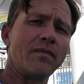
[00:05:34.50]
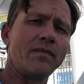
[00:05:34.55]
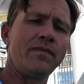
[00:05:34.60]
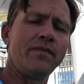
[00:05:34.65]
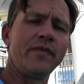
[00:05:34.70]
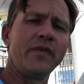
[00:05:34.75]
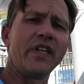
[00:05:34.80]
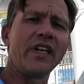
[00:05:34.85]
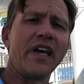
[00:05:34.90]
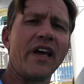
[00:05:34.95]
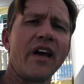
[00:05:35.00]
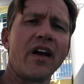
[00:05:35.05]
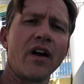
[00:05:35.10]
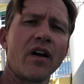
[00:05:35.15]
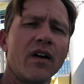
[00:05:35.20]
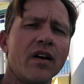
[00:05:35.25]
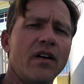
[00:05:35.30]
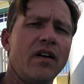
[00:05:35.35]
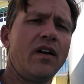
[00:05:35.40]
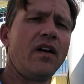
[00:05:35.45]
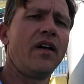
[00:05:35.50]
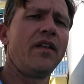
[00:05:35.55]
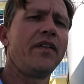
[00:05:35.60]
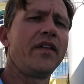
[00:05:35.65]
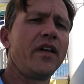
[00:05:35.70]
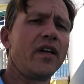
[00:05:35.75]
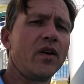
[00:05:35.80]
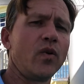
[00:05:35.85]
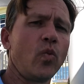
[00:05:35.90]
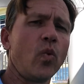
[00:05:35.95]

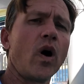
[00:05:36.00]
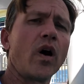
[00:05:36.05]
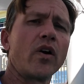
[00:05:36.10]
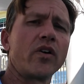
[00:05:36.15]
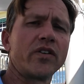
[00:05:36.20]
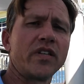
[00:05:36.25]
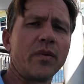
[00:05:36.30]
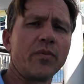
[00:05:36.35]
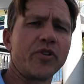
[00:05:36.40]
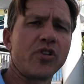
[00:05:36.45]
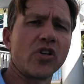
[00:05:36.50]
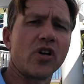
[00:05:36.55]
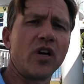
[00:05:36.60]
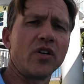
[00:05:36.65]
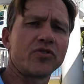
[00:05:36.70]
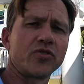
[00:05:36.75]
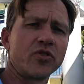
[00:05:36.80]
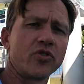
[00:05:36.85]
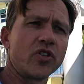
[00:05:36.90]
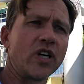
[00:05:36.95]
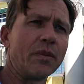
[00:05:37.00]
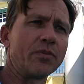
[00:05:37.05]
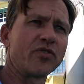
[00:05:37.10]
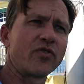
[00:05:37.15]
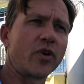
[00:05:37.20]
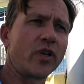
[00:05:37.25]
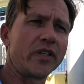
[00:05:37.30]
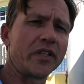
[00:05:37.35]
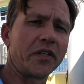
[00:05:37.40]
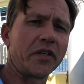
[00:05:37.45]
the water temperature also drops
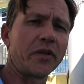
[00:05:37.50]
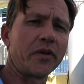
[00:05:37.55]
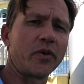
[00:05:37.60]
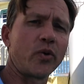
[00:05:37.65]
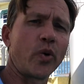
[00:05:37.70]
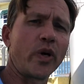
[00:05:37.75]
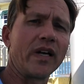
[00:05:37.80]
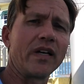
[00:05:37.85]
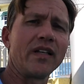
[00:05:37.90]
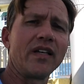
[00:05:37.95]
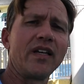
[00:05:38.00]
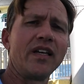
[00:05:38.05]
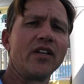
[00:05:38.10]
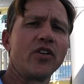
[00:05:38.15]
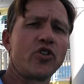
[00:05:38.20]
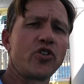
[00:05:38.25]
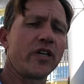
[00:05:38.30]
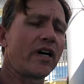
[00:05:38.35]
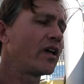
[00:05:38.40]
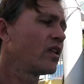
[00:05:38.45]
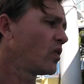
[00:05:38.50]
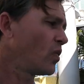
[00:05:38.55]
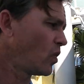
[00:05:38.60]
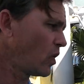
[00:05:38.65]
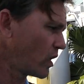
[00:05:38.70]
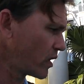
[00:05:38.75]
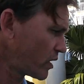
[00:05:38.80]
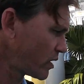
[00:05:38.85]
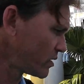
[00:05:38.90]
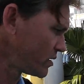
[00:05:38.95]
relatively quickly in shallow
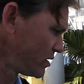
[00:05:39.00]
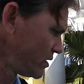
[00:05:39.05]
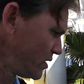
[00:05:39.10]
water.